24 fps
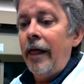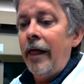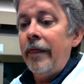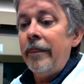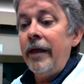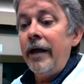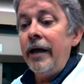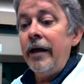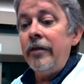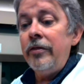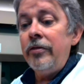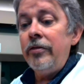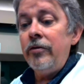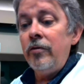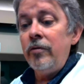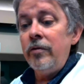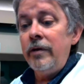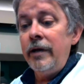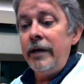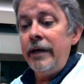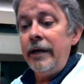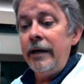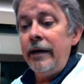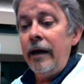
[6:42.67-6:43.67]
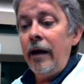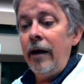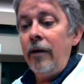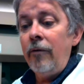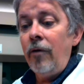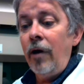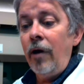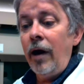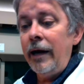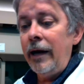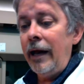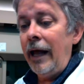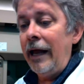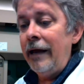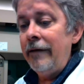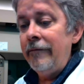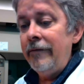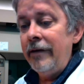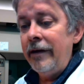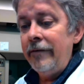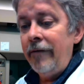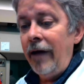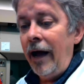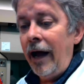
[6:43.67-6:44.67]
Then through the right
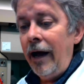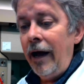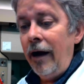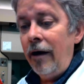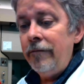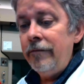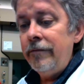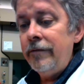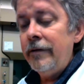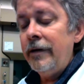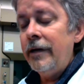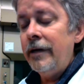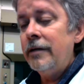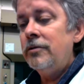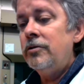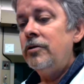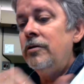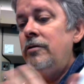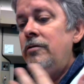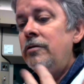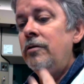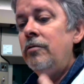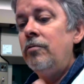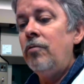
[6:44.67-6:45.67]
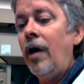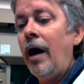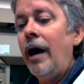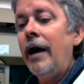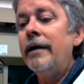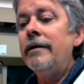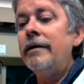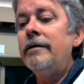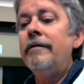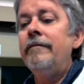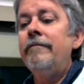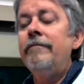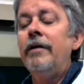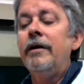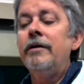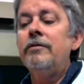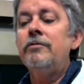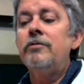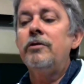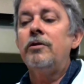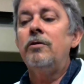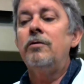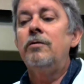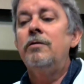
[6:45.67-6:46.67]
AV valve into the right
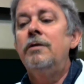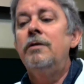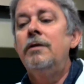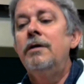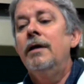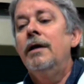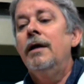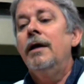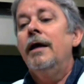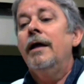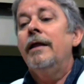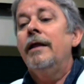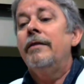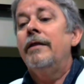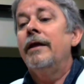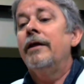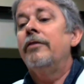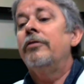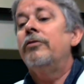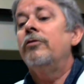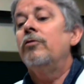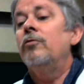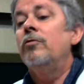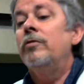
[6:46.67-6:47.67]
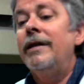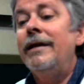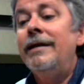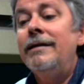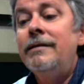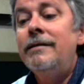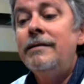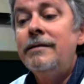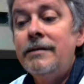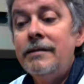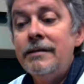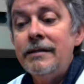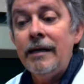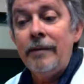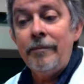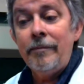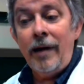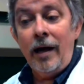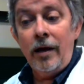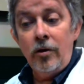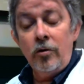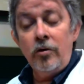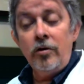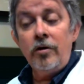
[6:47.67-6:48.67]
ventricle. Then through the
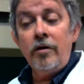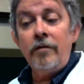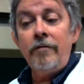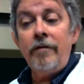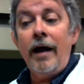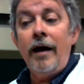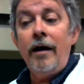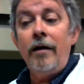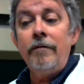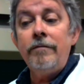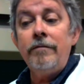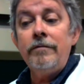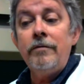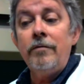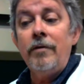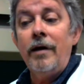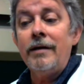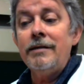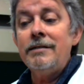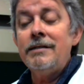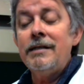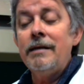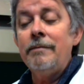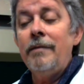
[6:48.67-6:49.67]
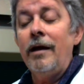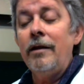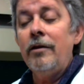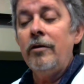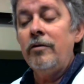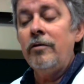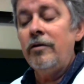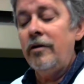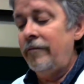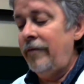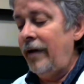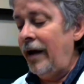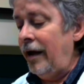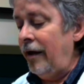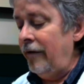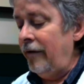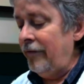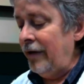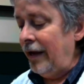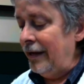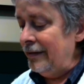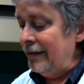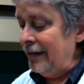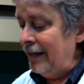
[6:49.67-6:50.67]
semilunar valve, the right semilunar valve,
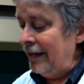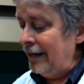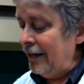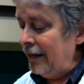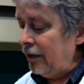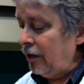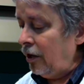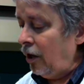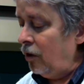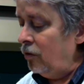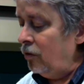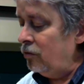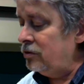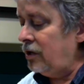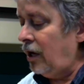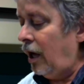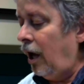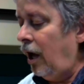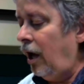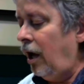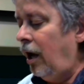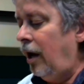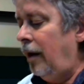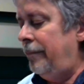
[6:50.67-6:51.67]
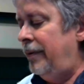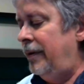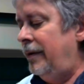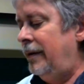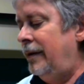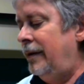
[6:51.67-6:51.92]
and then it goes up.